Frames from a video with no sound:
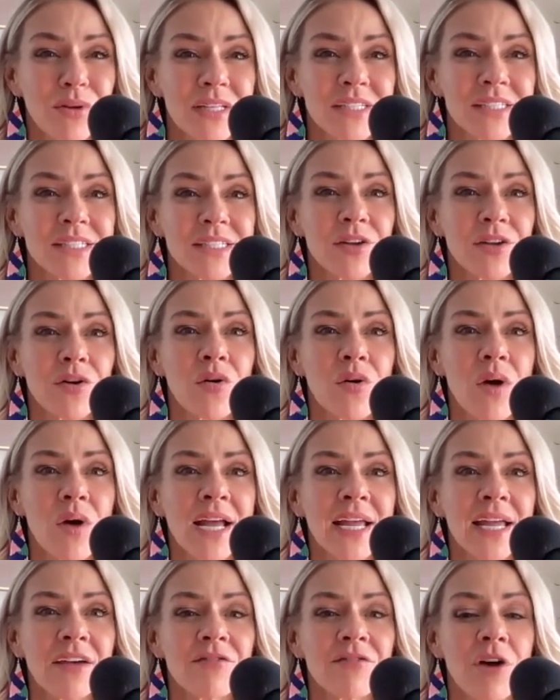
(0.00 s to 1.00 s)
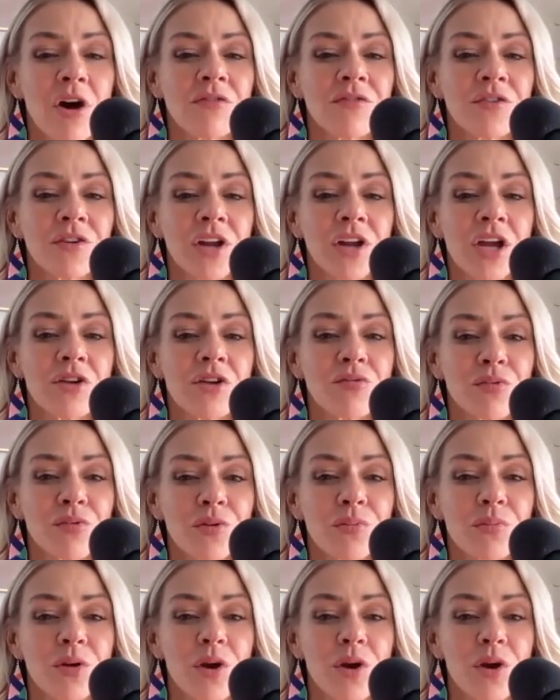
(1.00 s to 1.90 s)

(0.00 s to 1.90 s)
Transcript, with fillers: And so I have offered a group